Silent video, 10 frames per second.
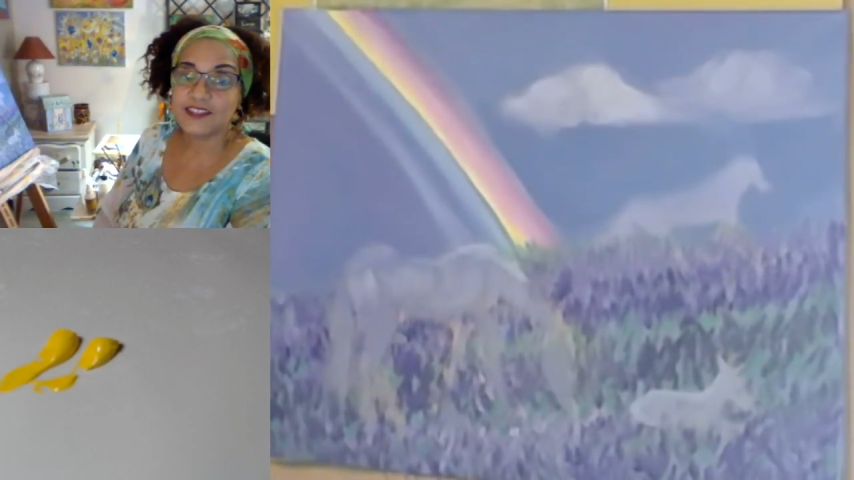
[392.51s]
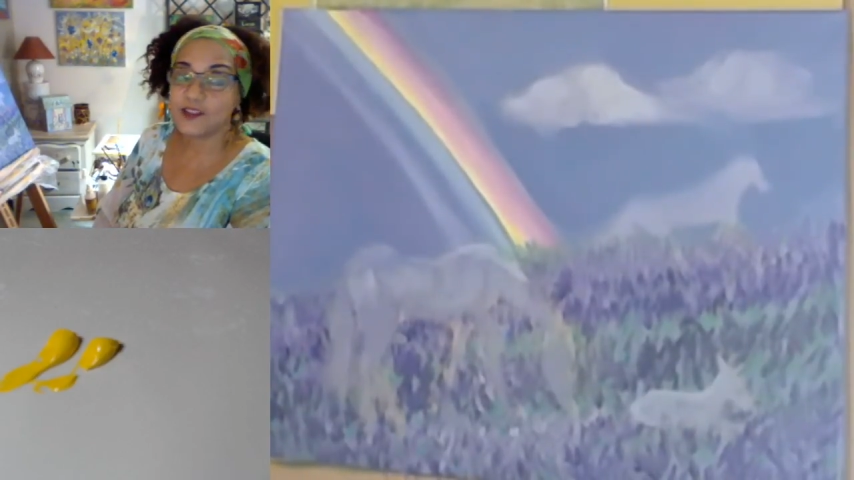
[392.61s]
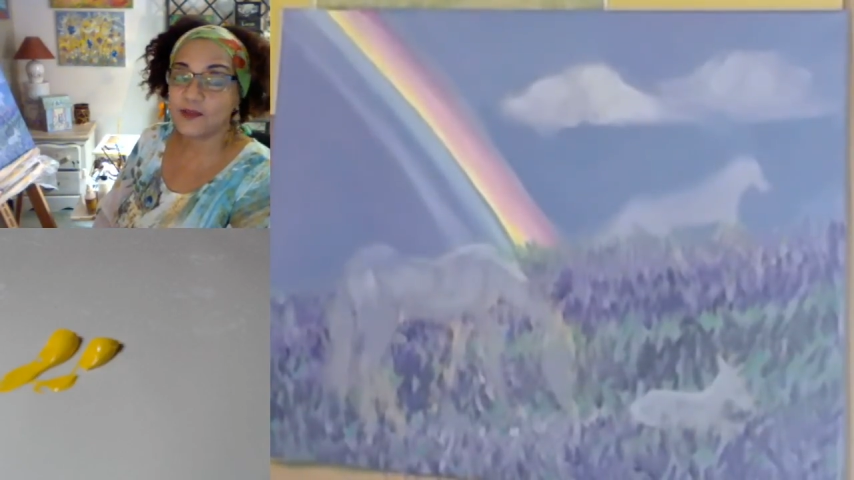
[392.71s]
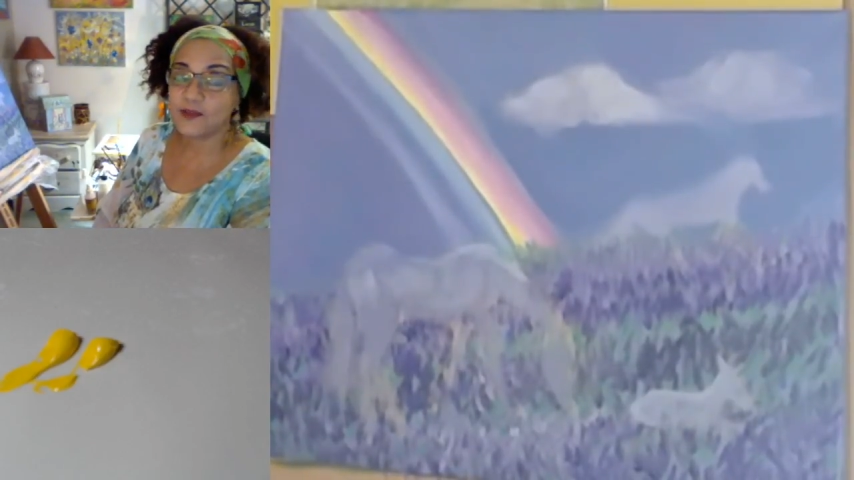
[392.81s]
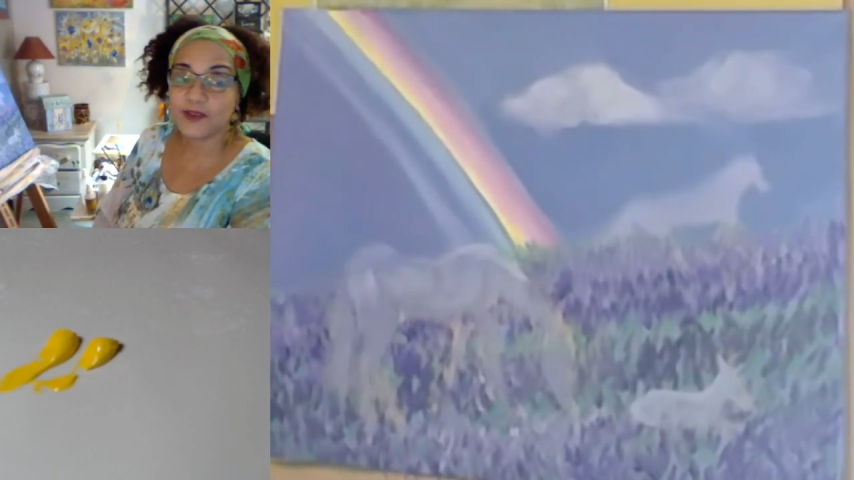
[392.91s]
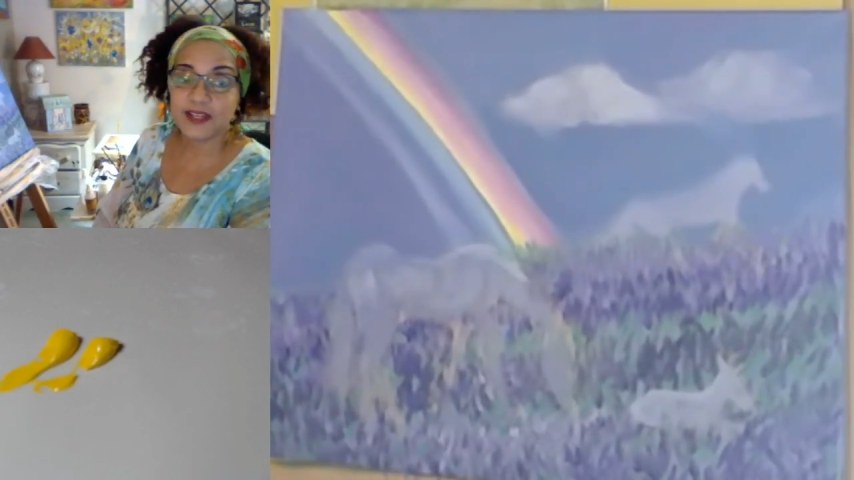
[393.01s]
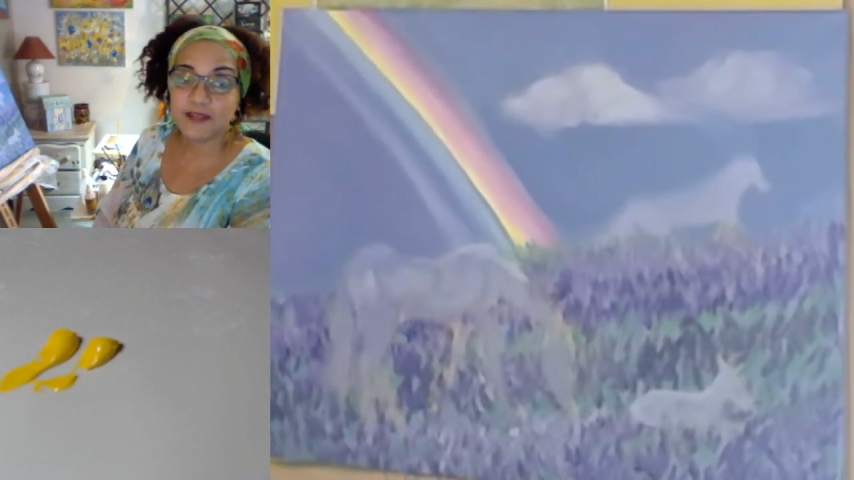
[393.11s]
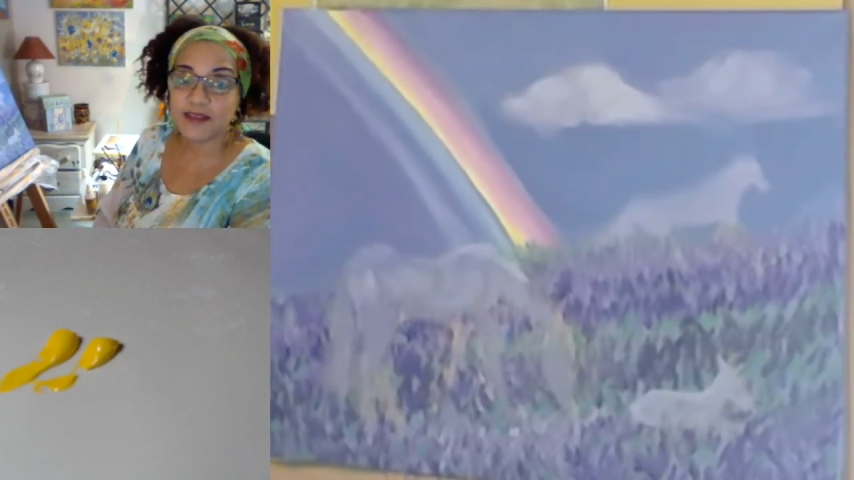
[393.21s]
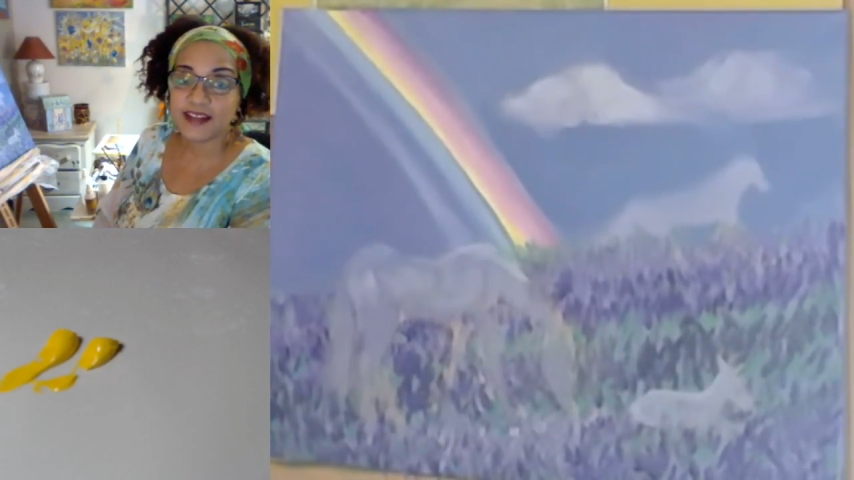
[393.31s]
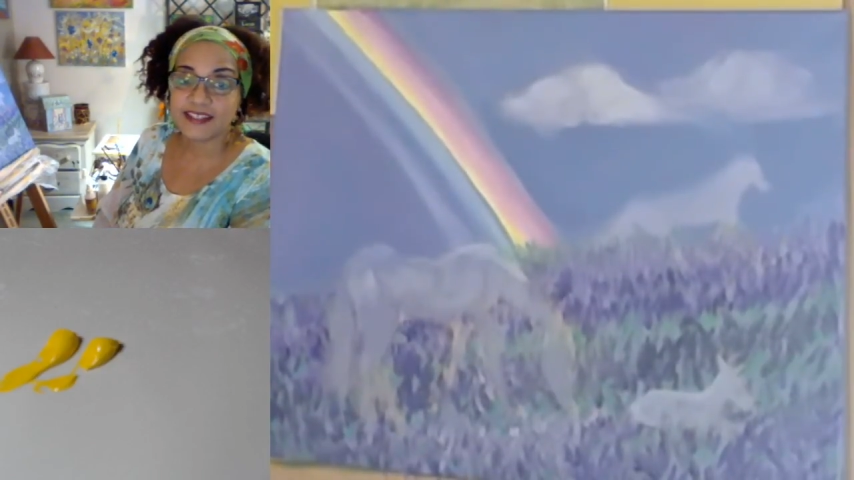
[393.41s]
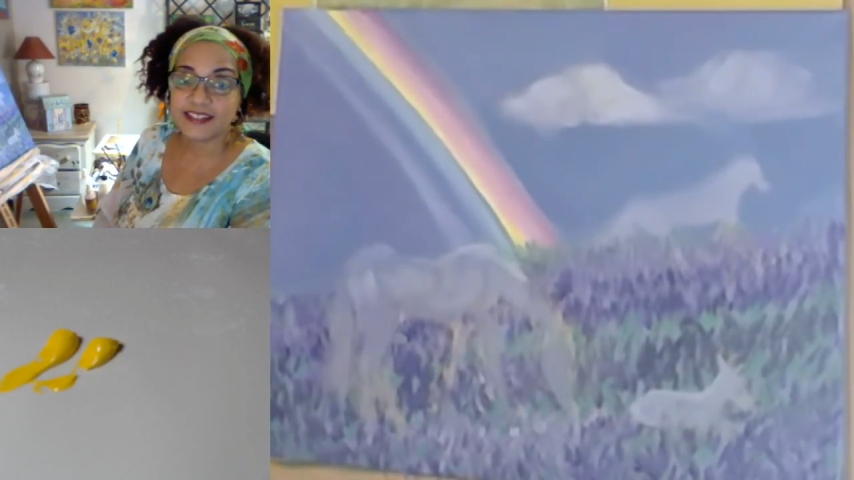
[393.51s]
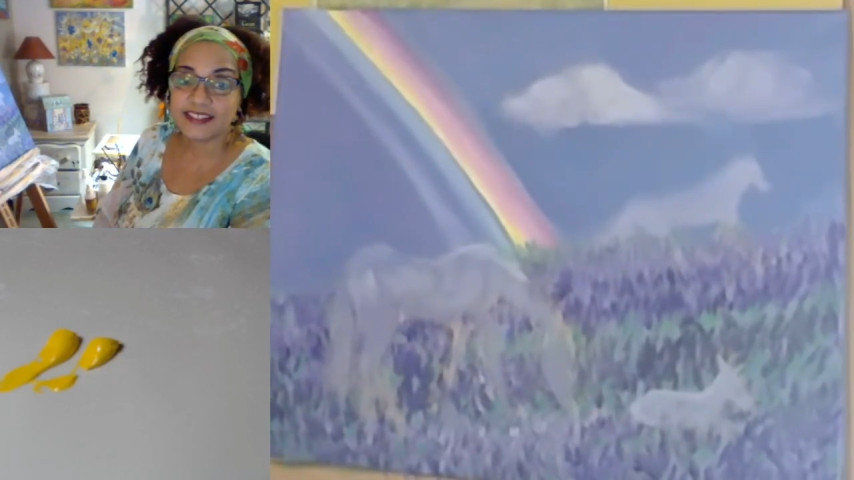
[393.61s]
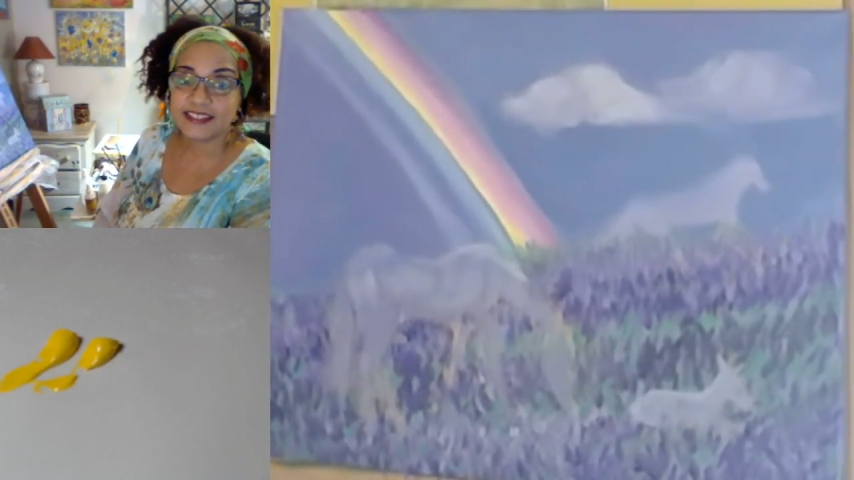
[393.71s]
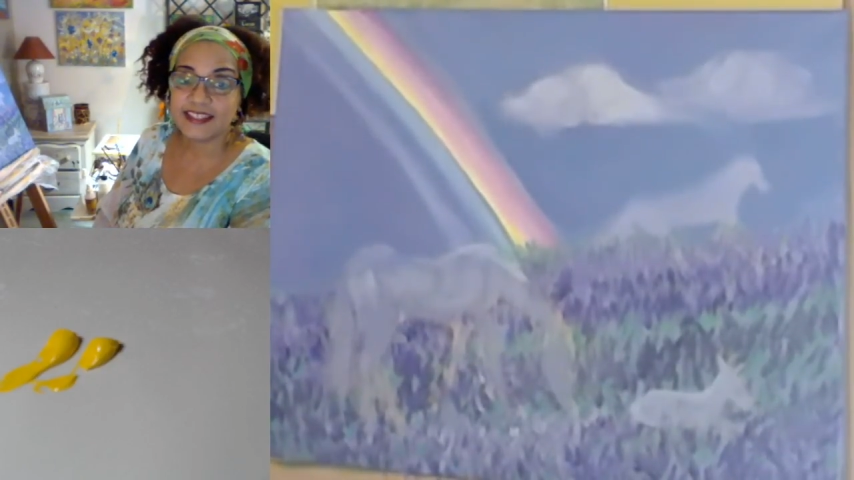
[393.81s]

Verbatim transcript: don't worry about it.